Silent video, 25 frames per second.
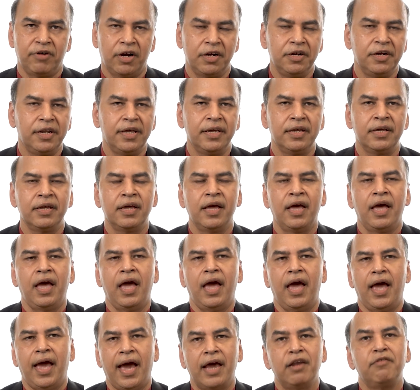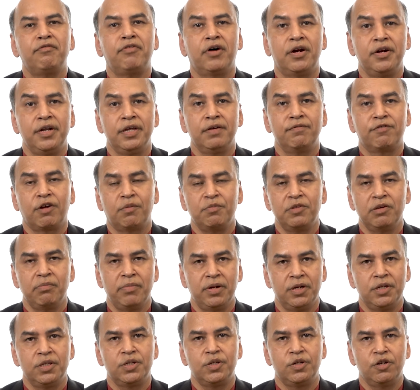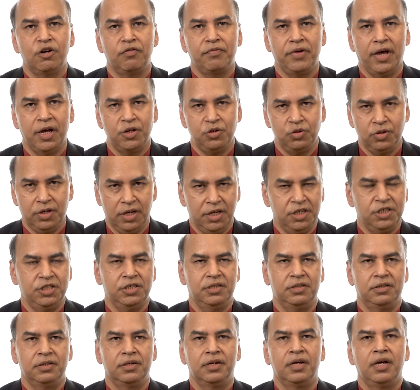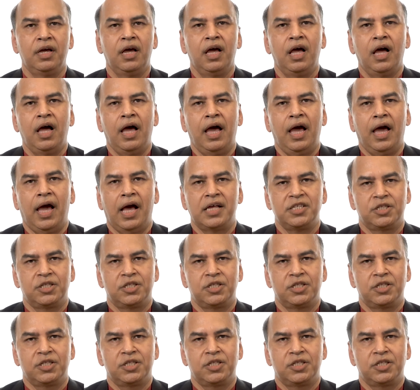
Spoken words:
funding and funding from the Ministry of Education.